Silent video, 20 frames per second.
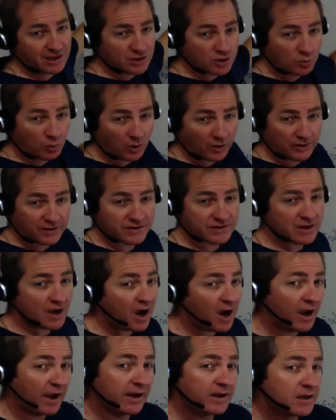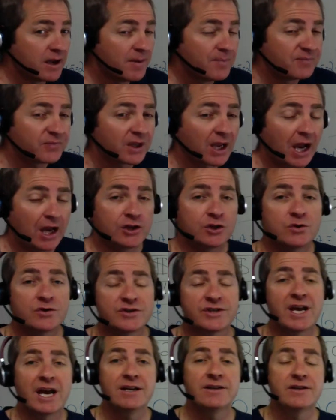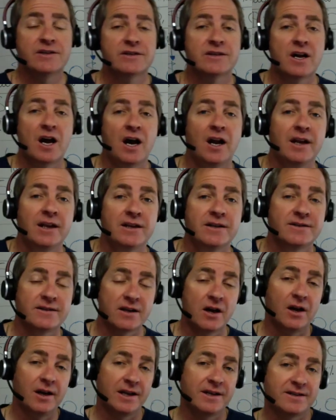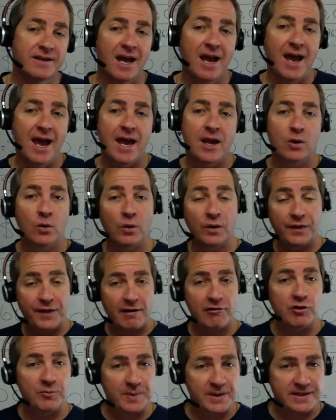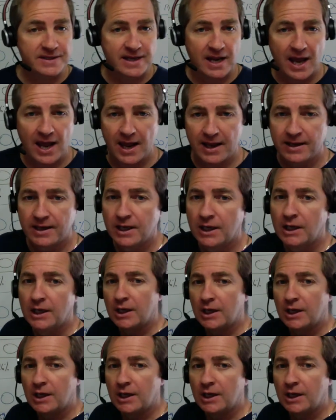A to one side and you say to stylist A or therapist A,